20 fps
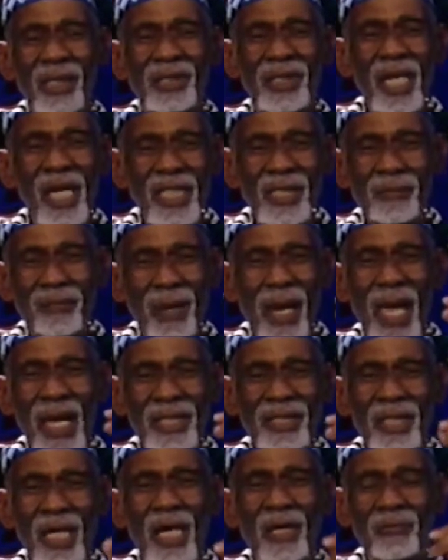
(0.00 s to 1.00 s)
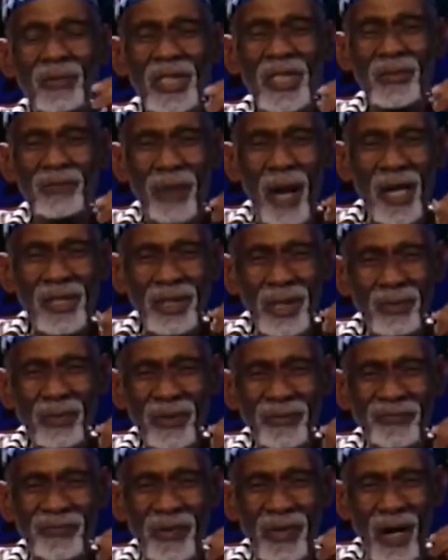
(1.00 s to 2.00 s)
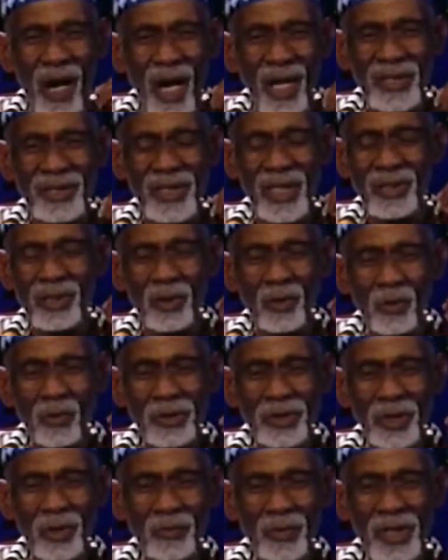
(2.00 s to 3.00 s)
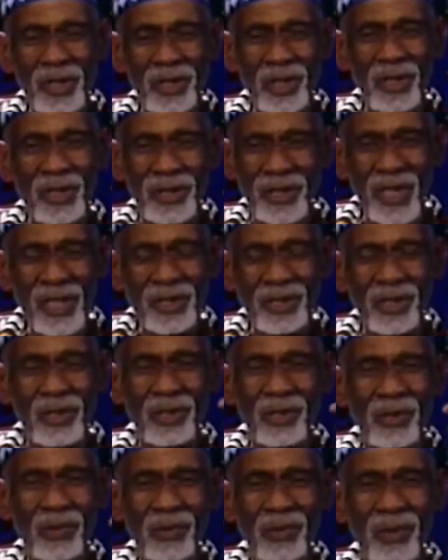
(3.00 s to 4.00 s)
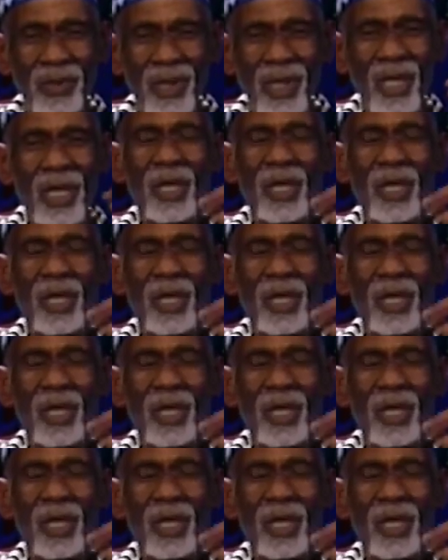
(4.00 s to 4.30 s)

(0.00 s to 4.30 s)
These plants are responsible for us at the Usha Research Institute